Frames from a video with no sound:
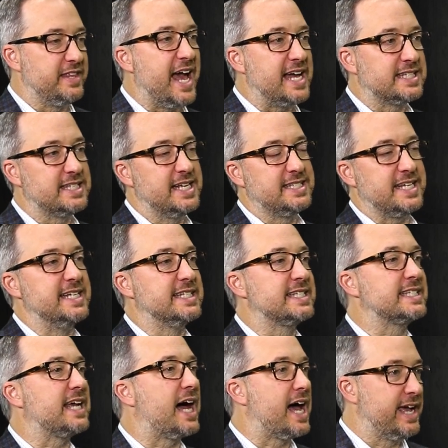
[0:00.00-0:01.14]
the assets
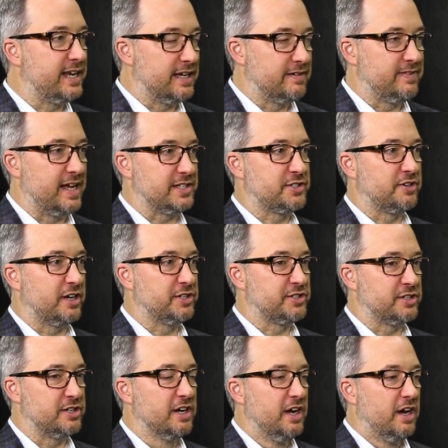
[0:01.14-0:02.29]
inside of that
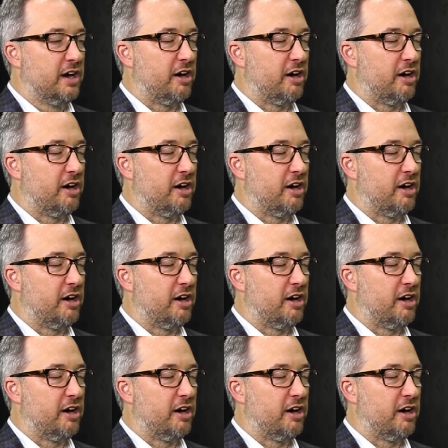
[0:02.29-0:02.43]
structure